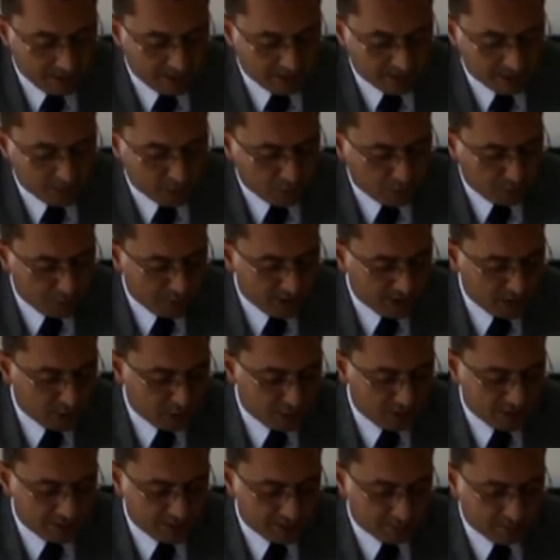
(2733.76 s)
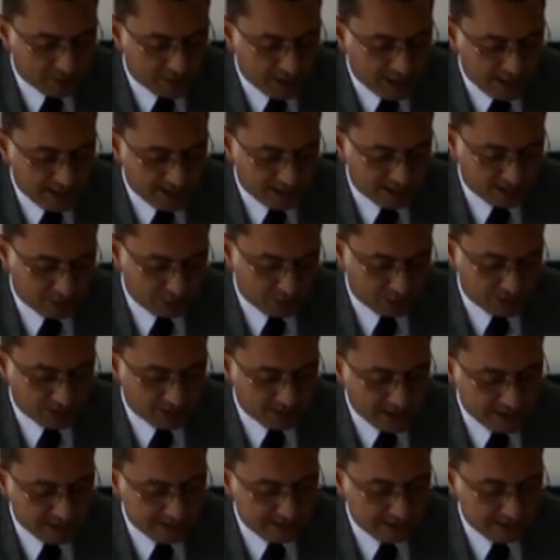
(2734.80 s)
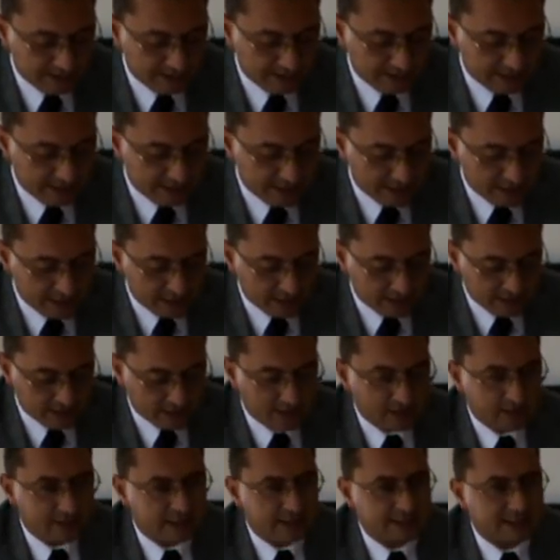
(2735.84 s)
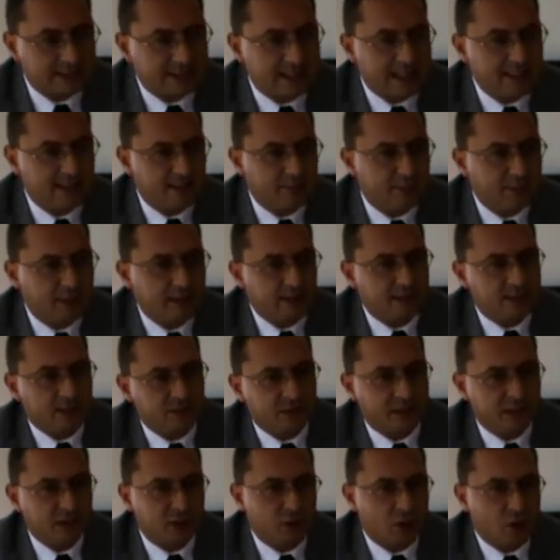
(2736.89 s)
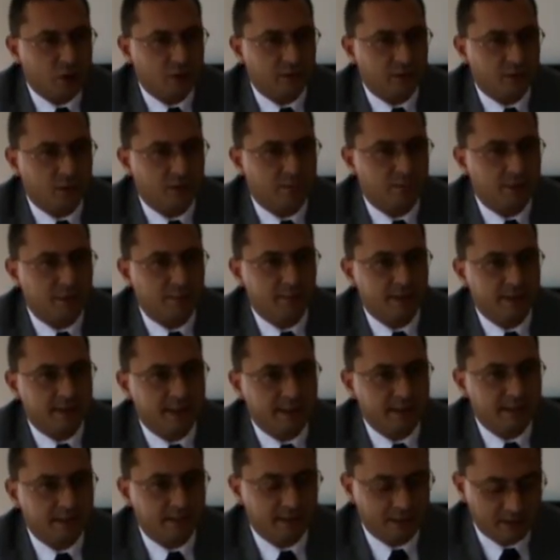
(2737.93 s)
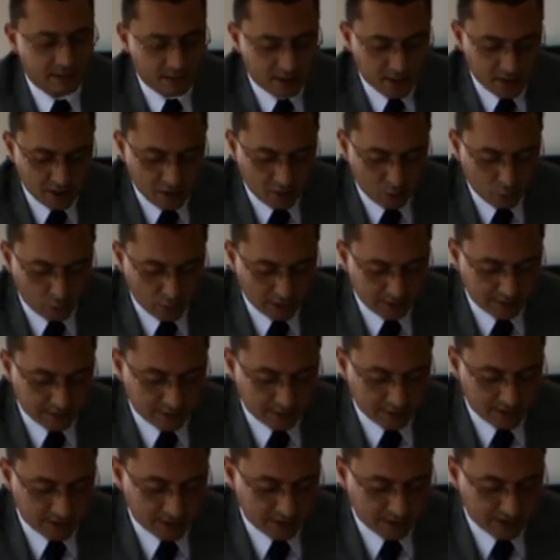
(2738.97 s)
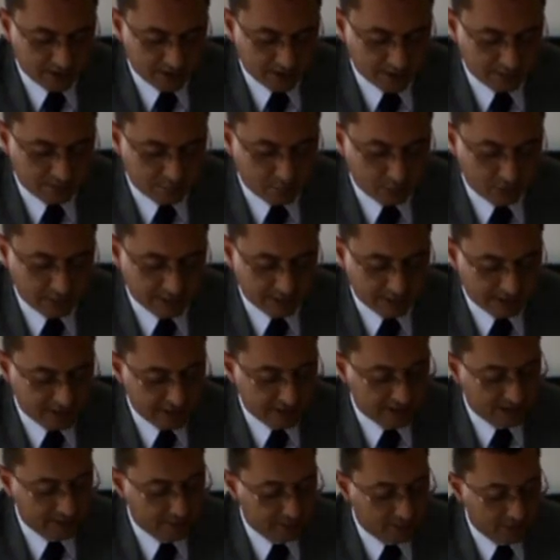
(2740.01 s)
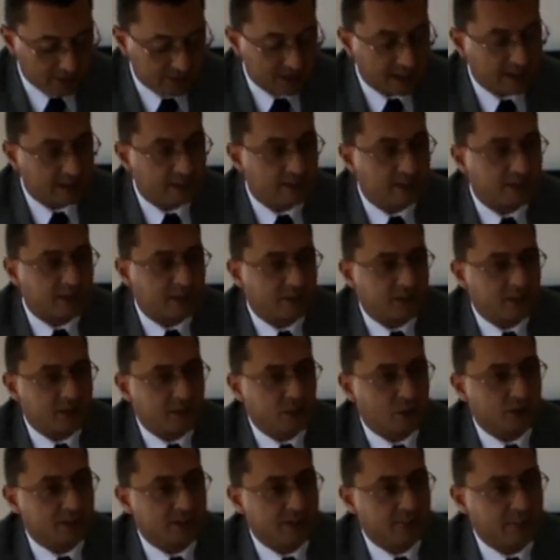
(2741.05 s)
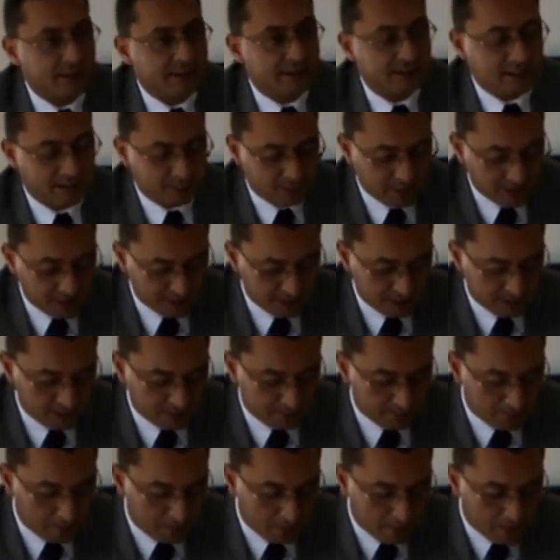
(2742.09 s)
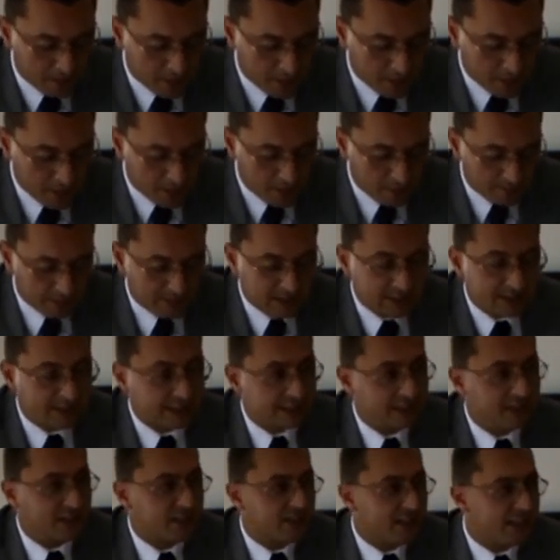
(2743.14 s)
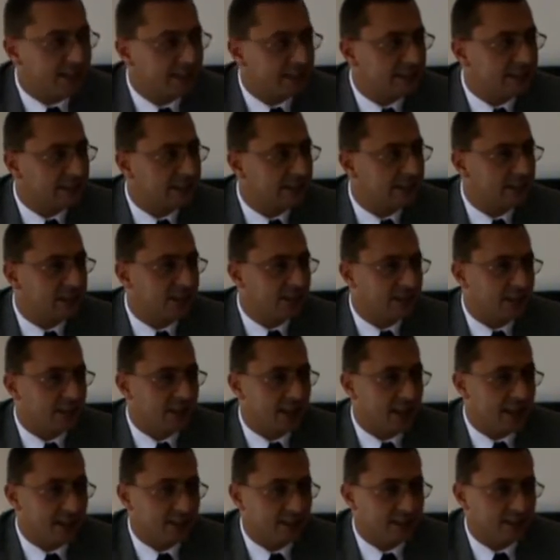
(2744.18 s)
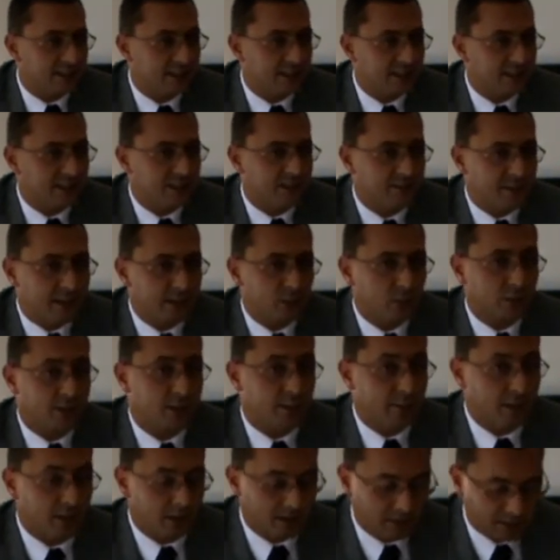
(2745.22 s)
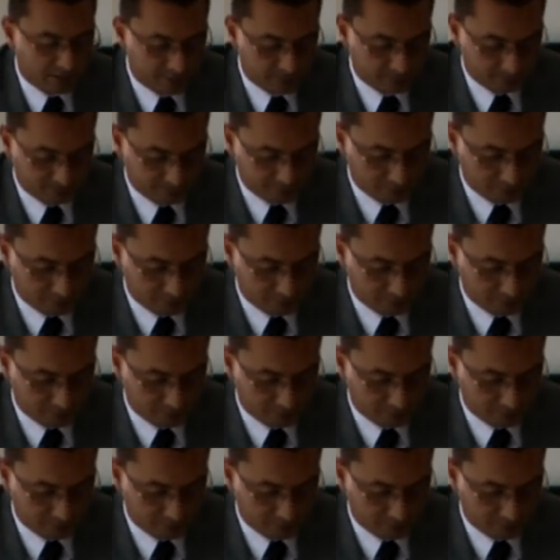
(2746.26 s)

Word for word: in the European Union, prior to the crisis, the sustainability threshold for public debt was put at 60% of the gross domestic product, but since the crisis, it has de facto doubled.